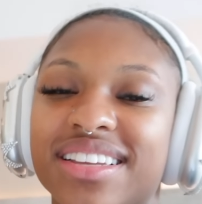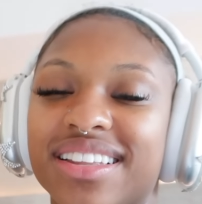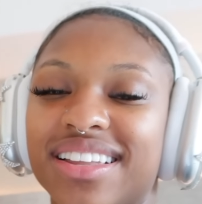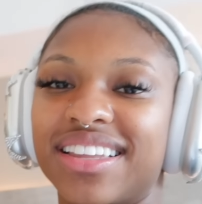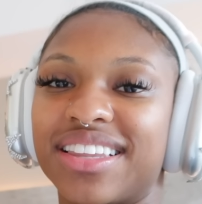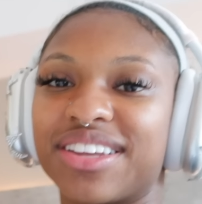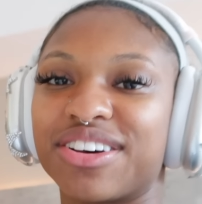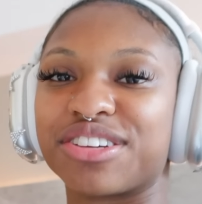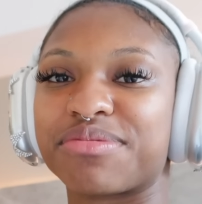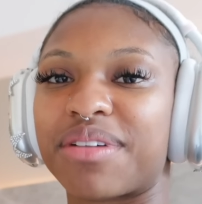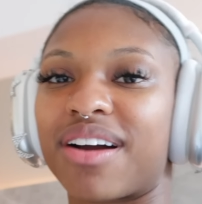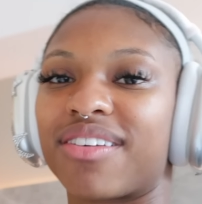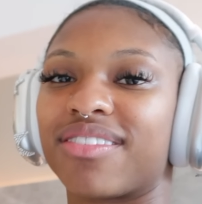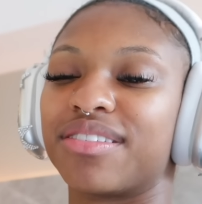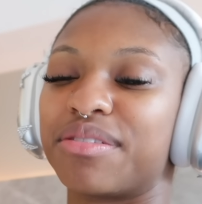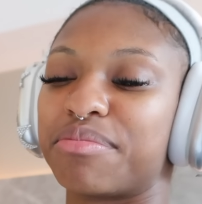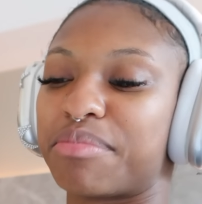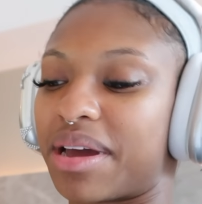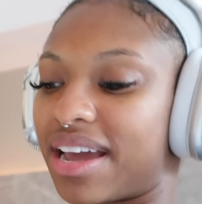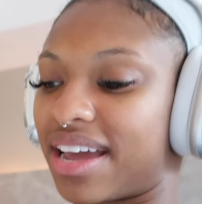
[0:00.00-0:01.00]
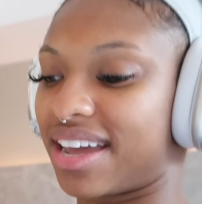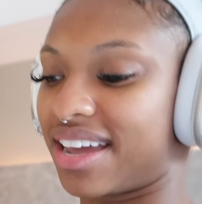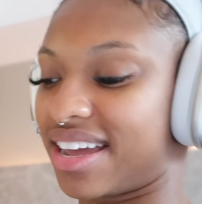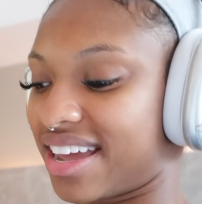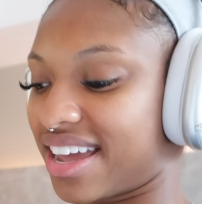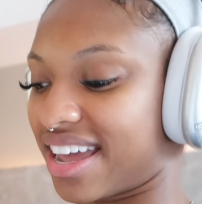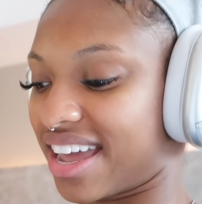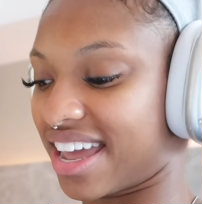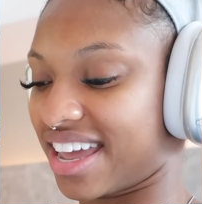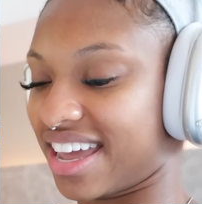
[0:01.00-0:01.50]
Talitha was my
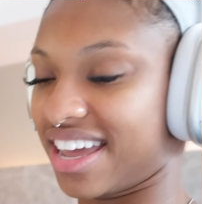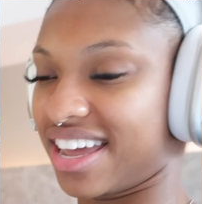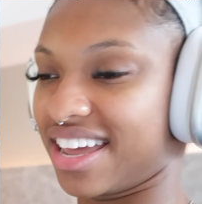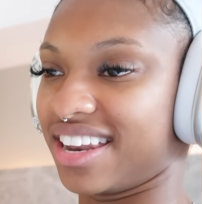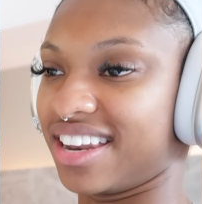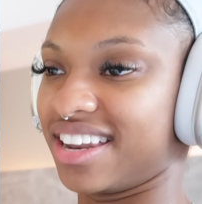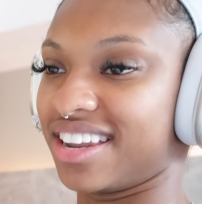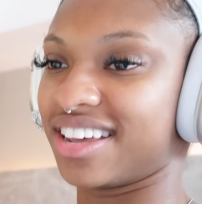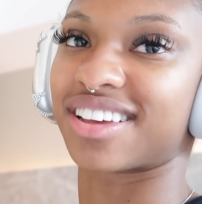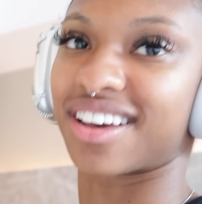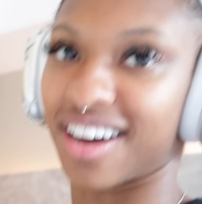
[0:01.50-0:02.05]
roommate in